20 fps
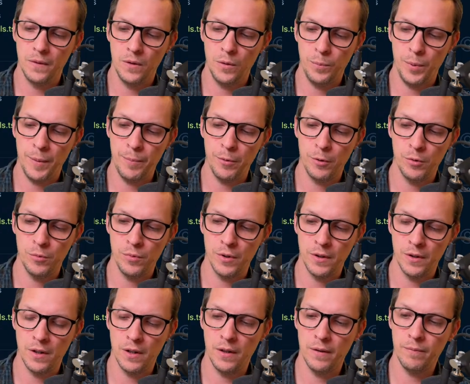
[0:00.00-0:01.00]
people who
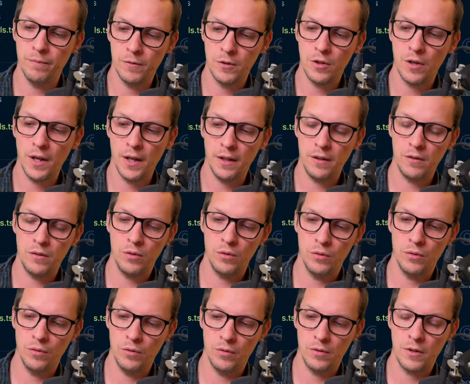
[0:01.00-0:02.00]
want
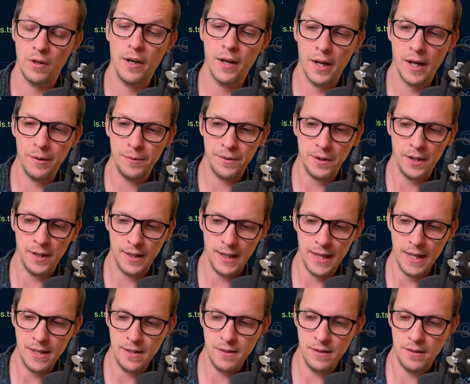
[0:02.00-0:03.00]
to try out
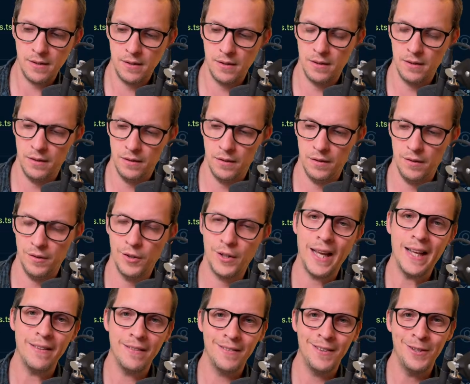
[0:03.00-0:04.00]
ideas. You
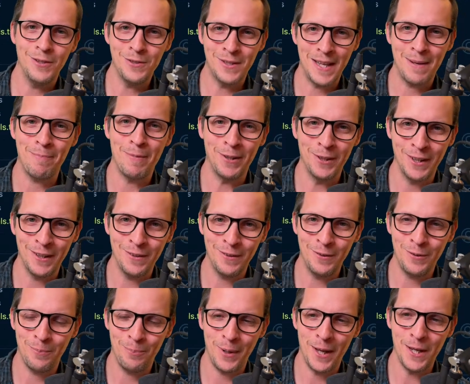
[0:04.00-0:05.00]
can't use that money
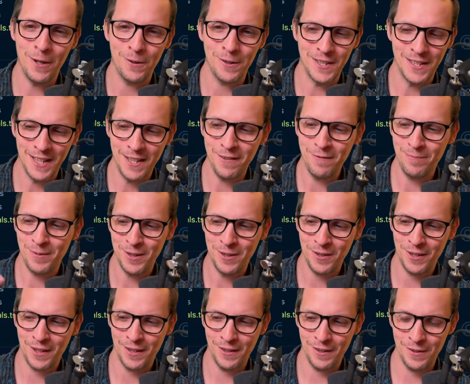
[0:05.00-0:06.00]
to pay yourself, but you
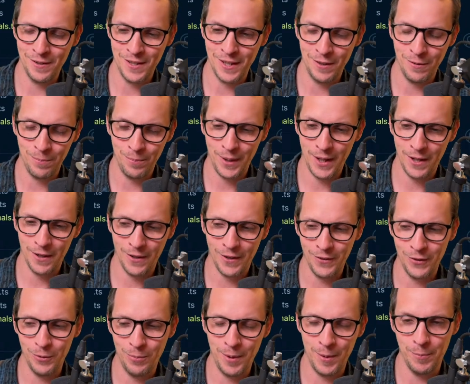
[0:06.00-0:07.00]
can use it to pay
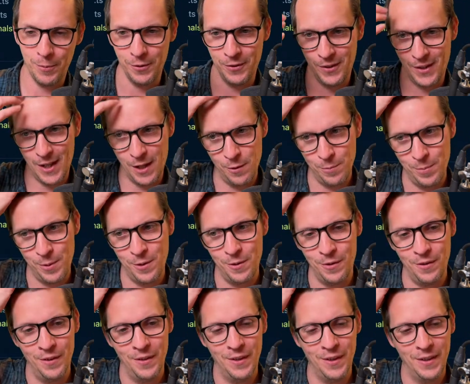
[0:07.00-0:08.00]
other people to help you.